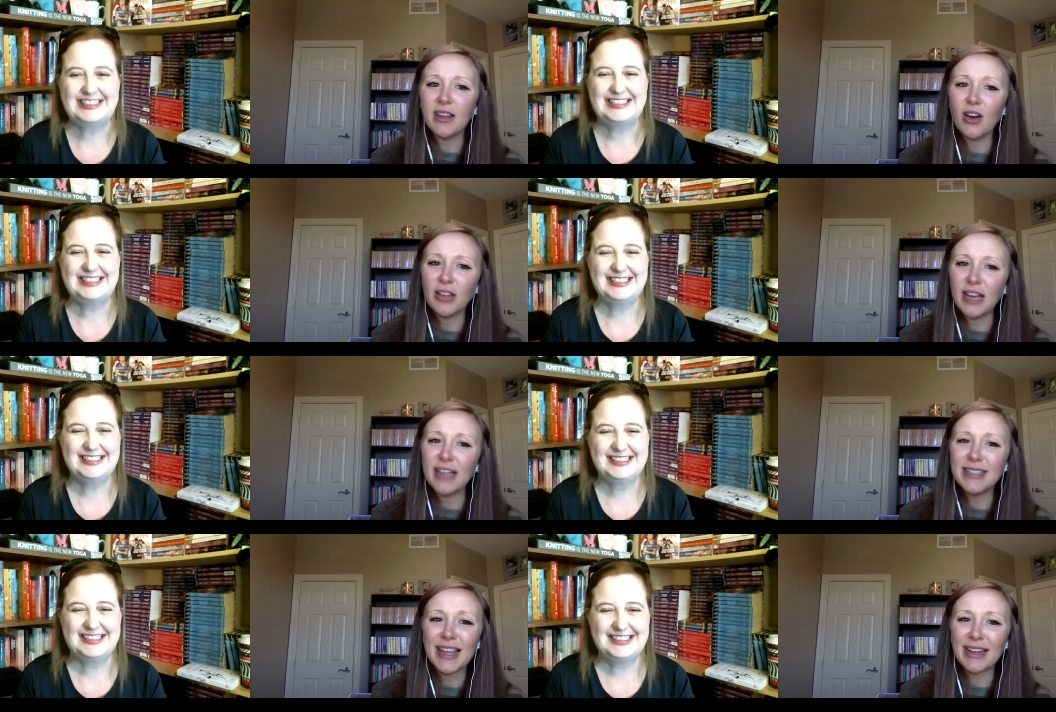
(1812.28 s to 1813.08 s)

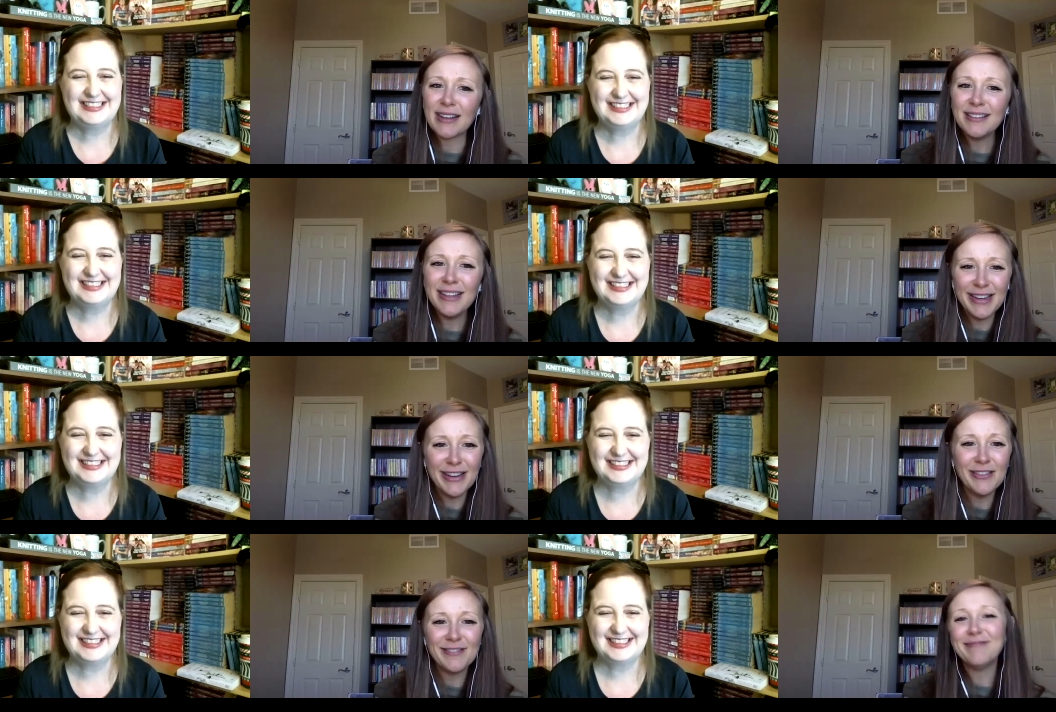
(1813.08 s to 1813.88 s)
Speaker 1: online thing, you
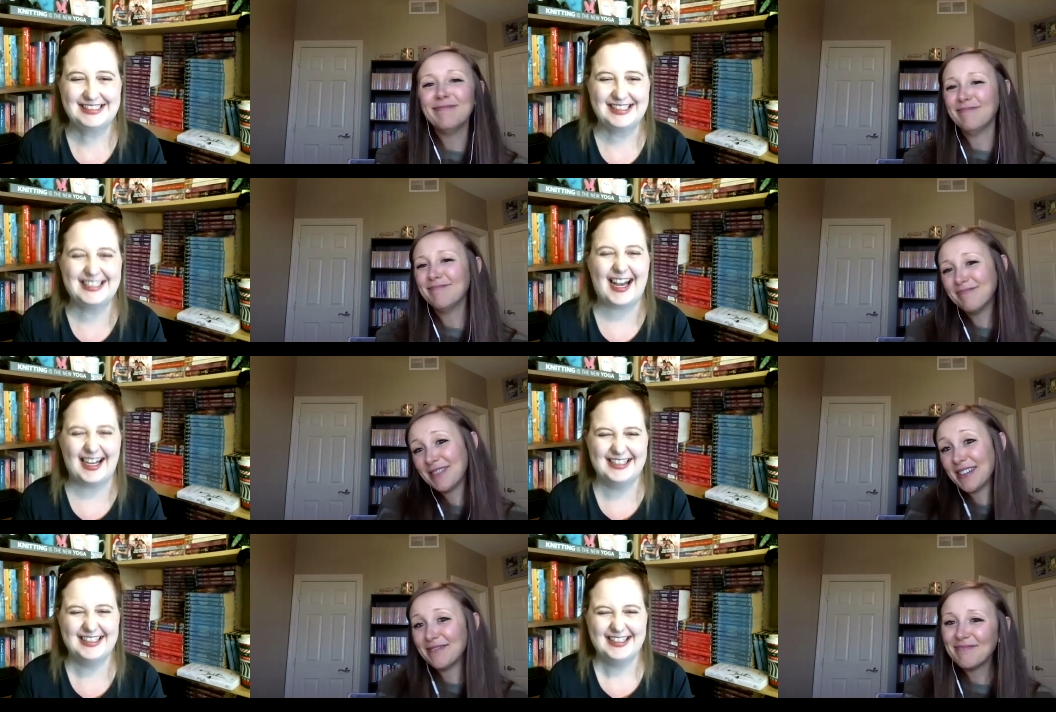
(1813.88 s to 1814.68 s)
know? Yeah.
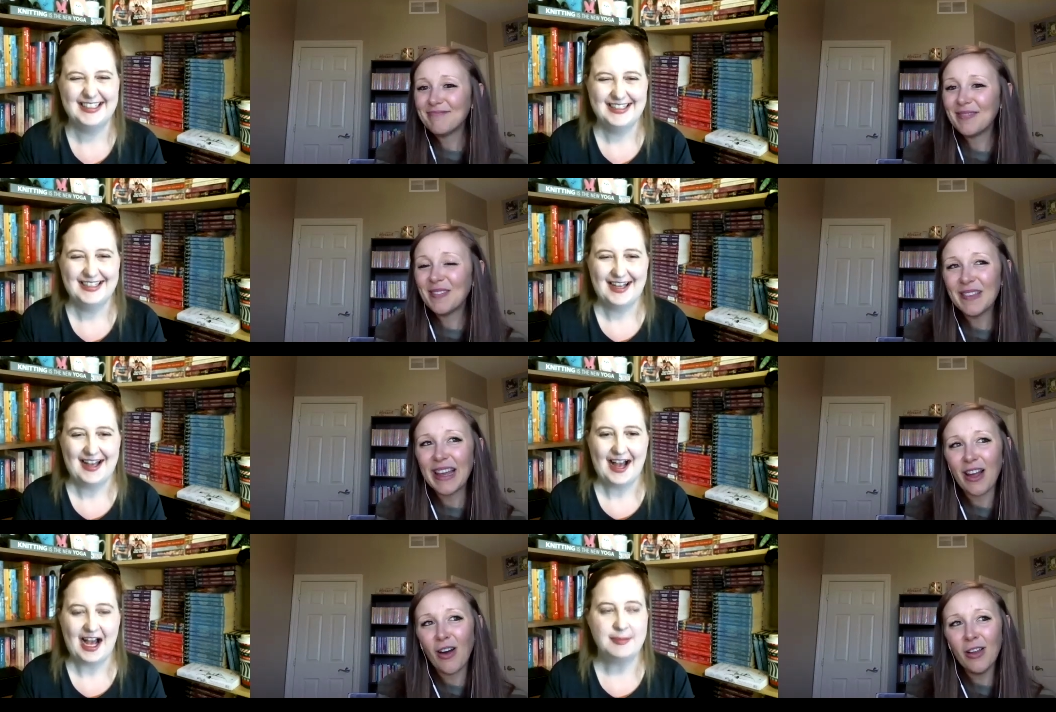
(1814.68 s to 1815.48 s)
So,
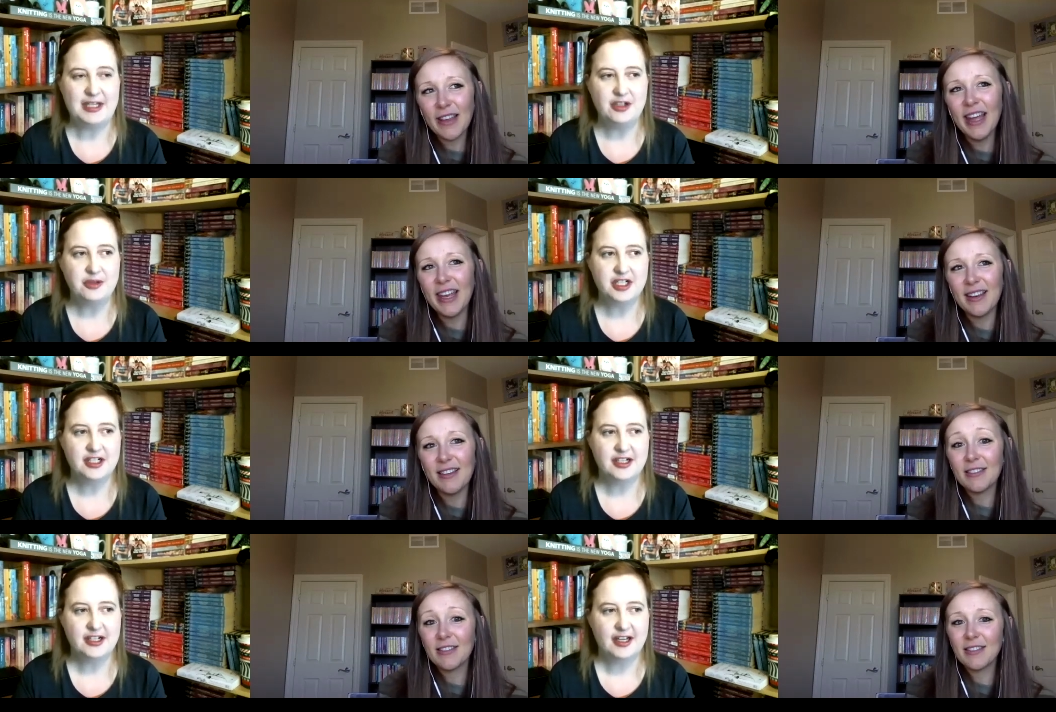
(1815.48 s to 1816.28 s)
like I online. Mean,
Speaker 2: can,
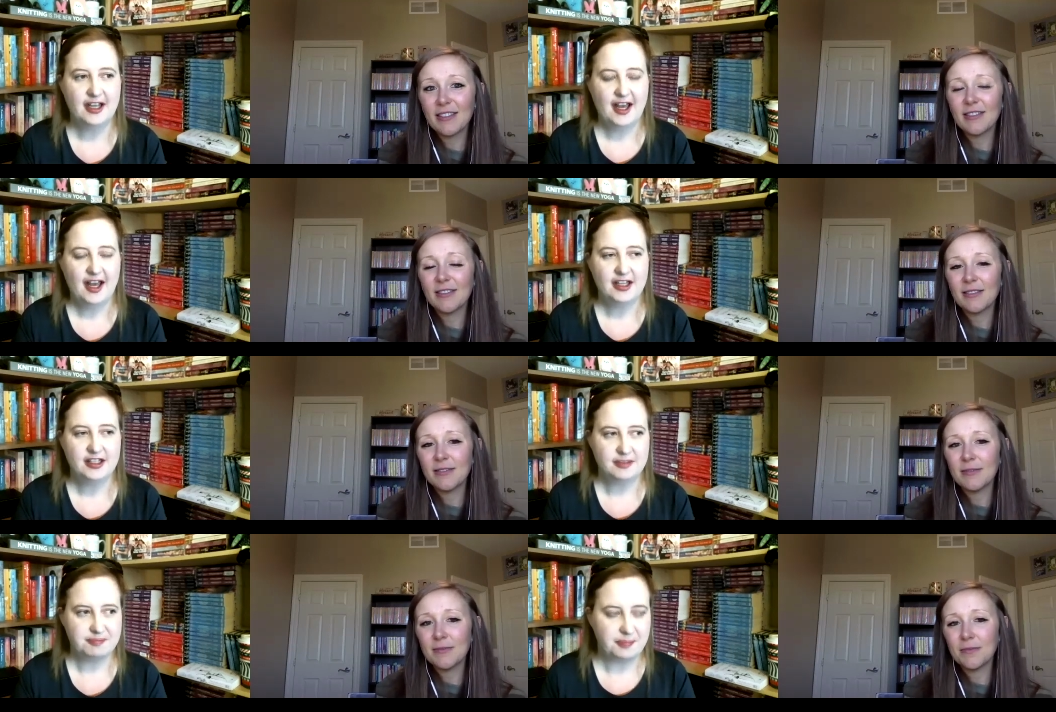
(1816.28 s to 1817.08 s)

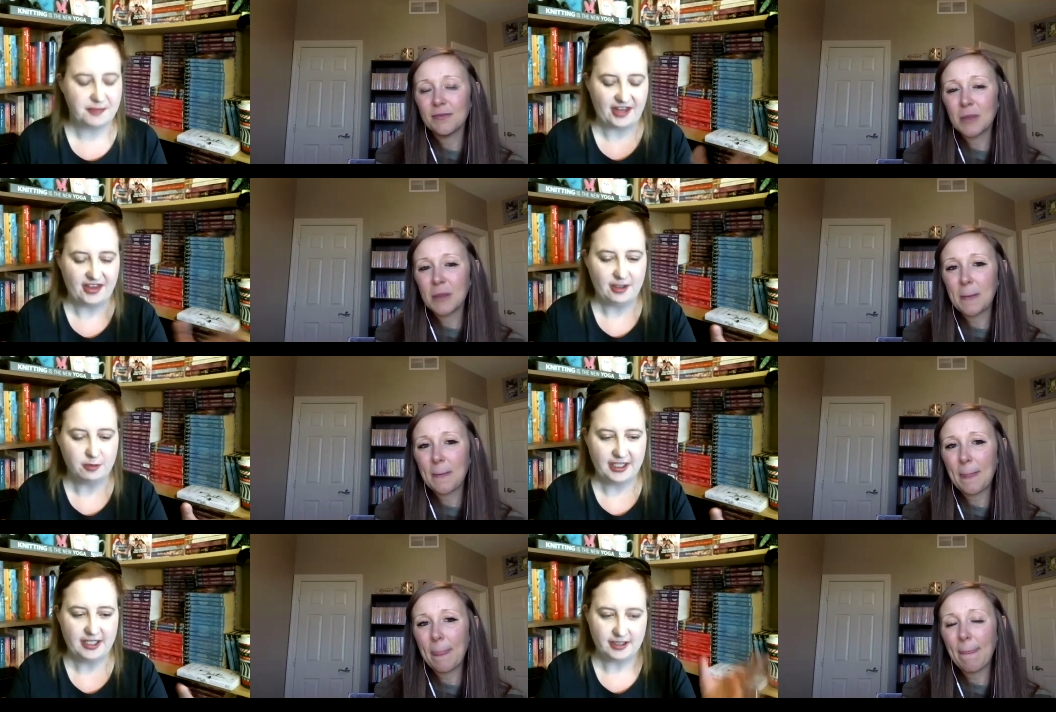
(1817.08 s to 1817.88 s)
they think
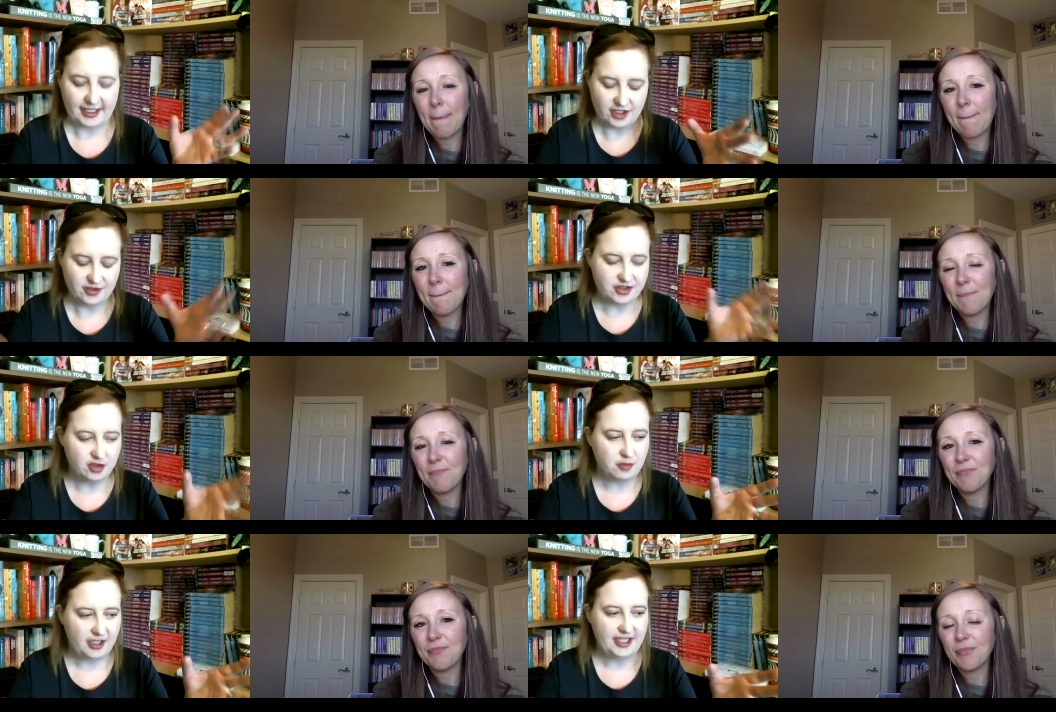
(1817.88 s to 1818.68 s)
reading, like you assume
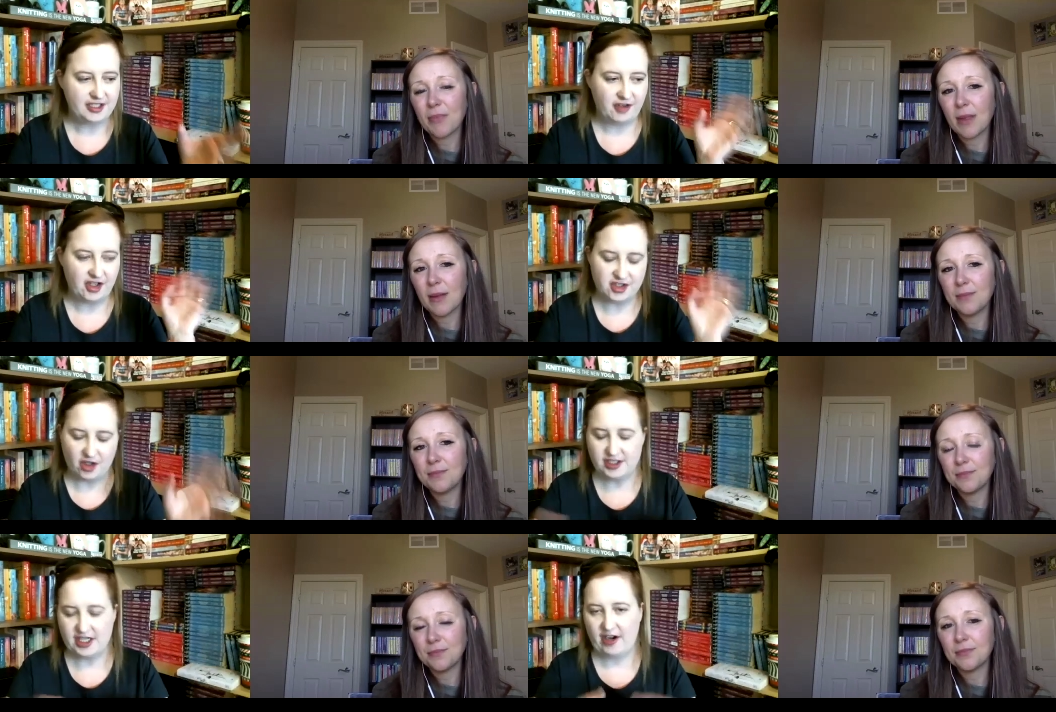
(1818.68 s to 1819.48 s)
reading is a very
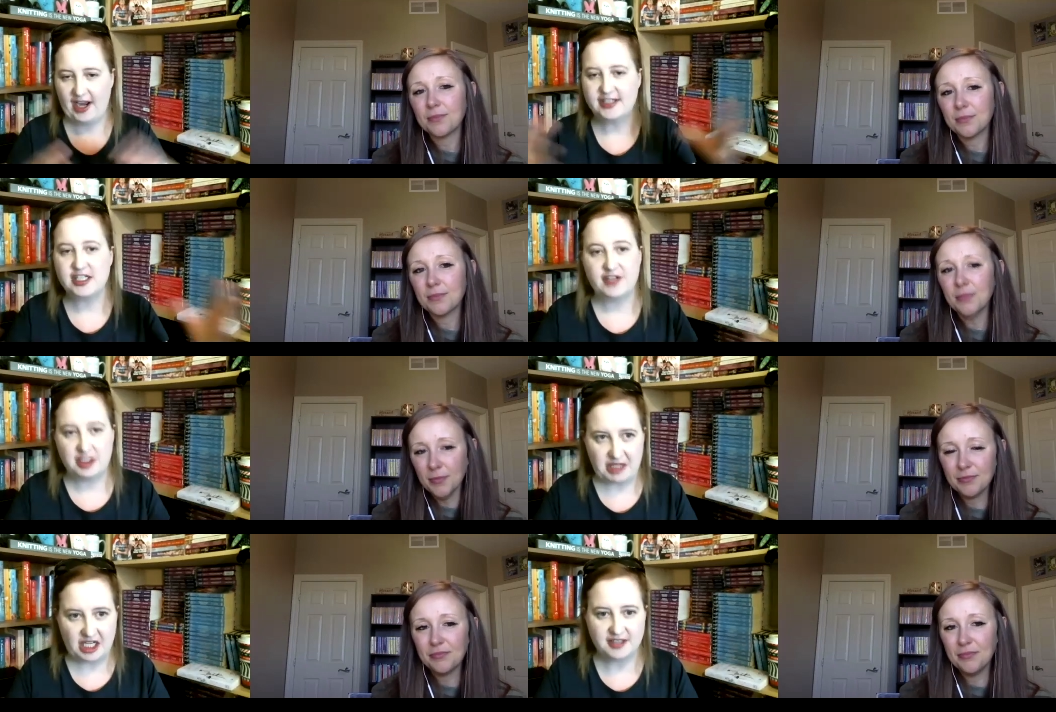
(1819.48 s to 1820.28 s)
solitary activity
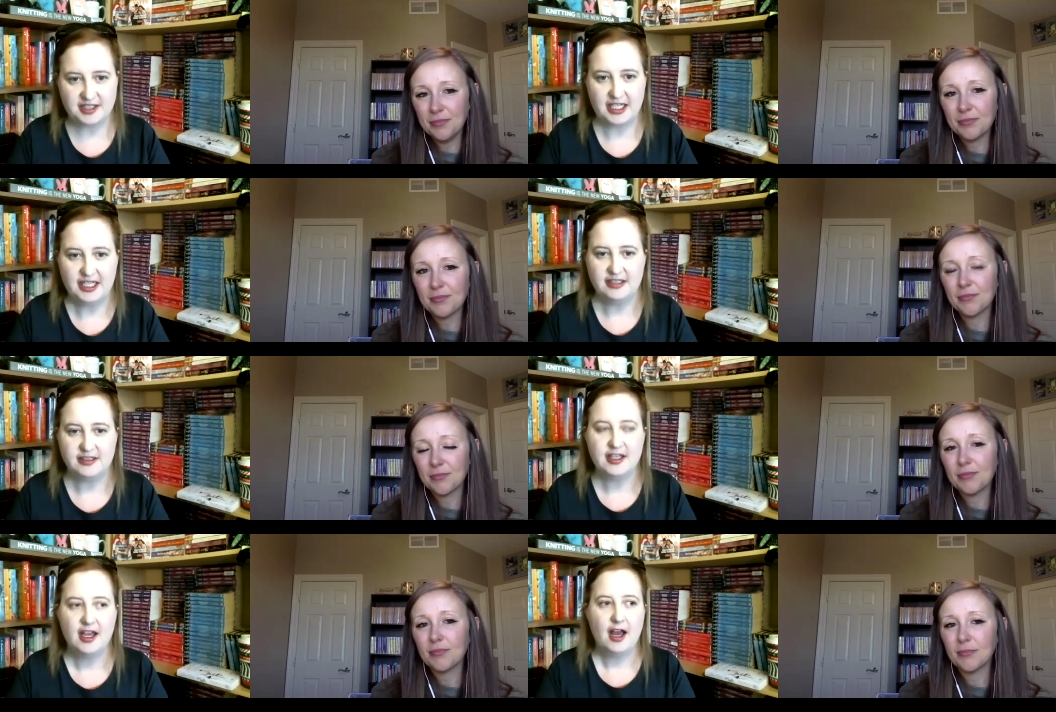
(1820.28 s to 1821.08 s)
because it is
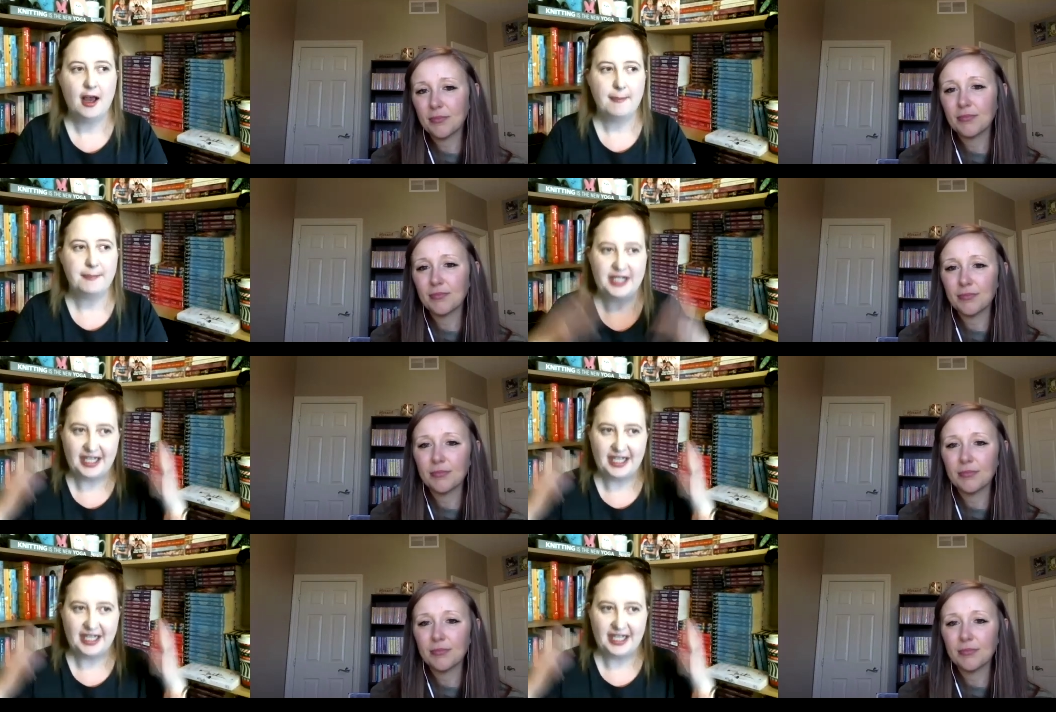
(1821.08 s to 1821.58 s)
but it